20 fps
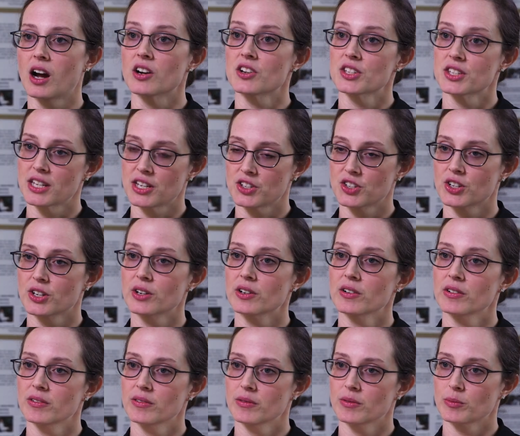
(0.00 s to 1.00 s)
our
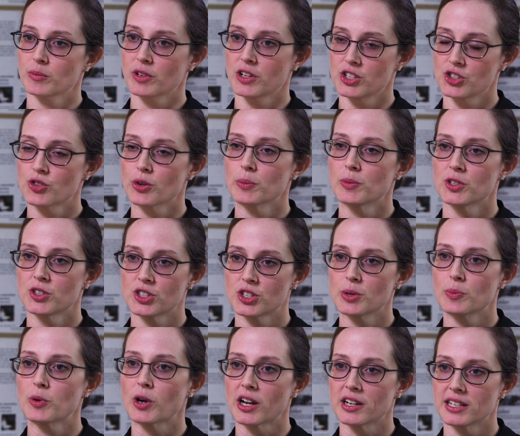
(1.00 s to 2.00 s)
center contributes
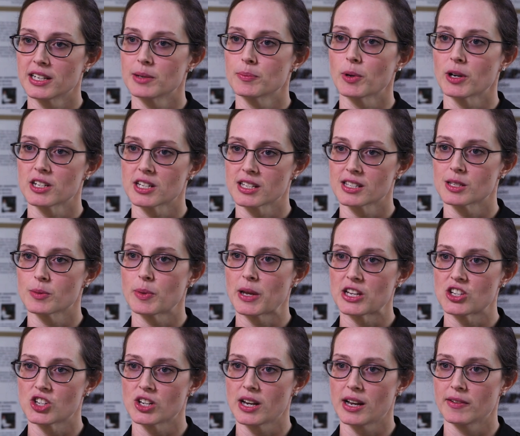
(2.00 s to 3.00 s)
to broadening
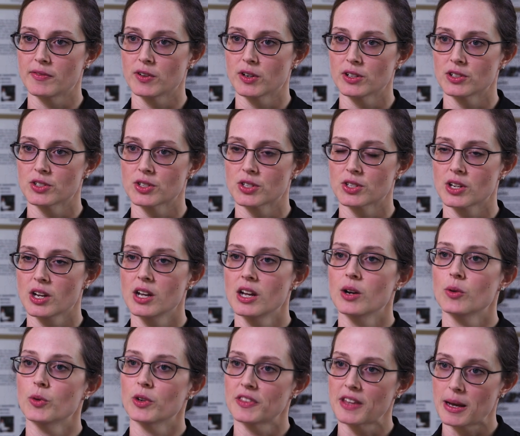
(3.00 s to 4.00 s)
participation efforts.
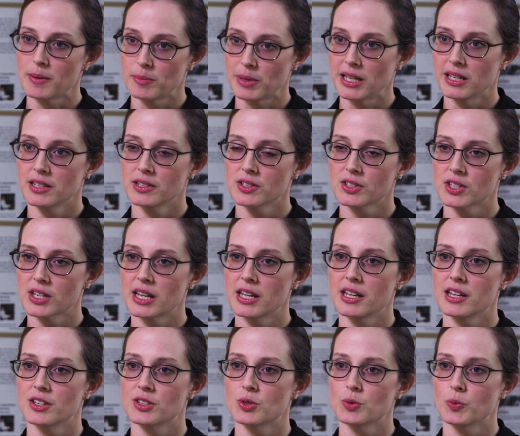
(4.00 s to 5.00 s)
What that means
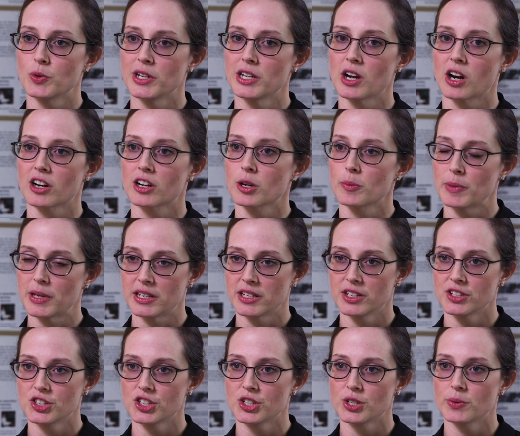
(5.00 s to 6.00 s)
is we are
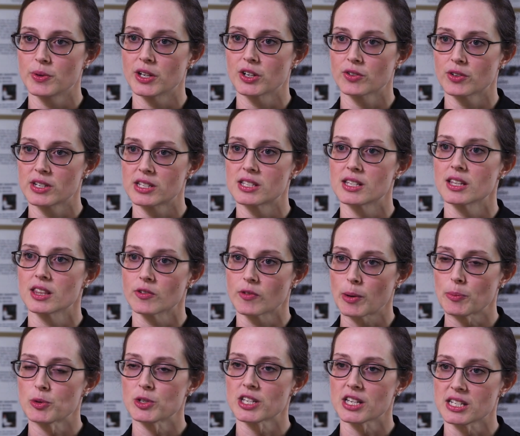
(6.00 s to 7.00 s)
committed to increasing the
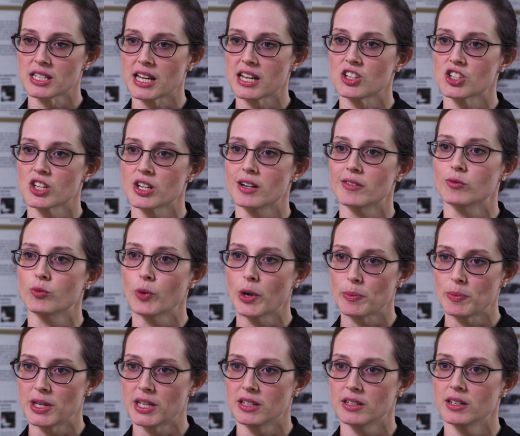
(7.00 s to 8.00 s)
representation of
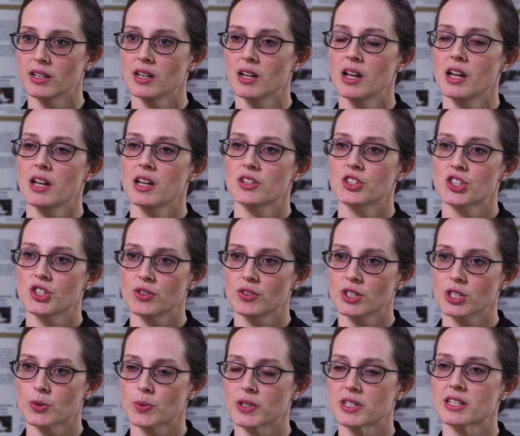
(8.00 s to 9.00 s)
women,
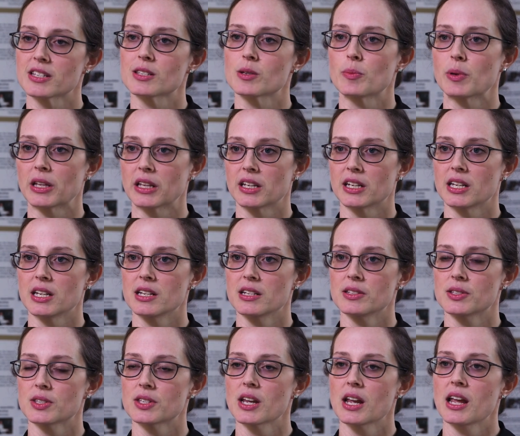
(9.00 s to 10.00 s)
students with
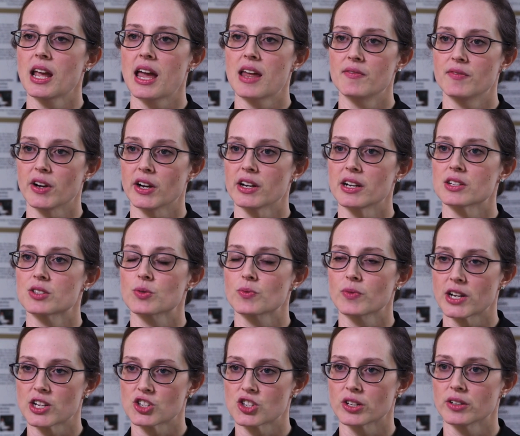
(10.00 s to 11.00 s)
disabilities, and various
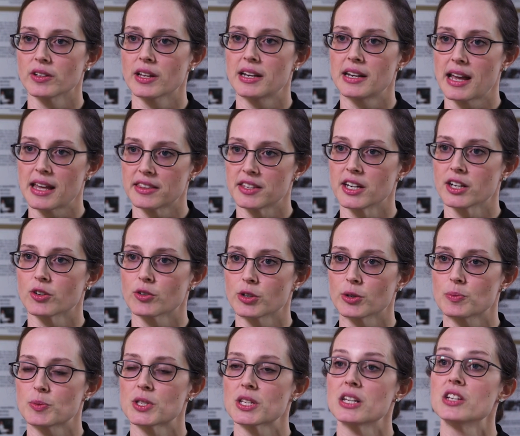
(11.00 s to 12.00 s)
racial and ethnic
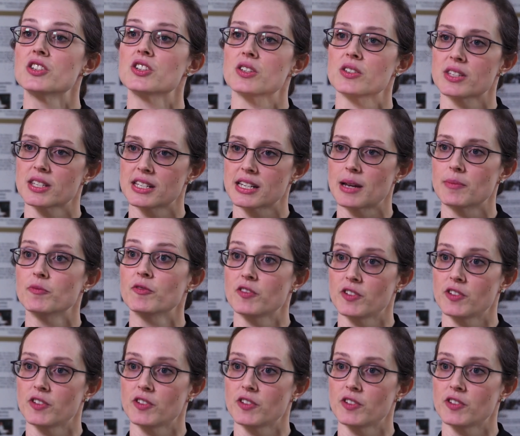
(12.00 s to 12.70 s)
groups into STEM